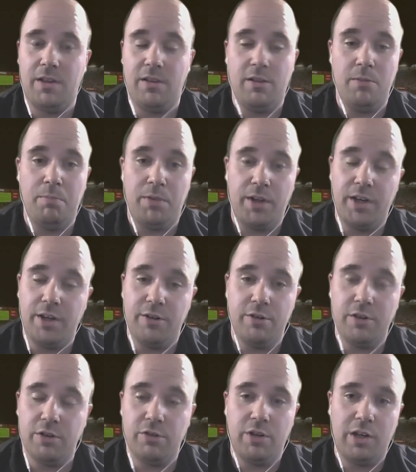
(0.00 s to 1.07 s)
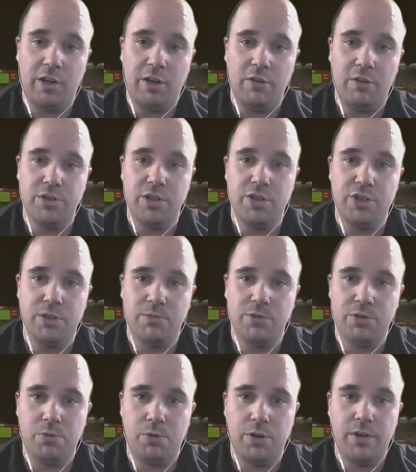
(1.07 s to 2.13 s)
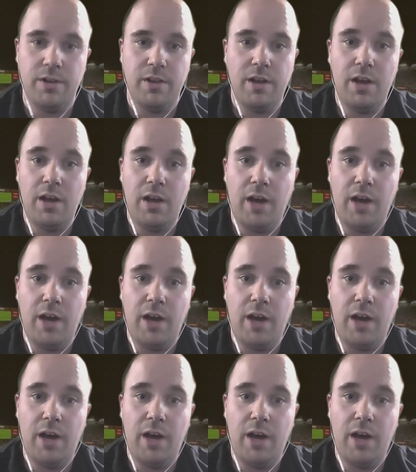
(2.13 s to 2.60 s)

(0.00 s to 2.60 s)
gets to play under a great coach in Jim Schwartz.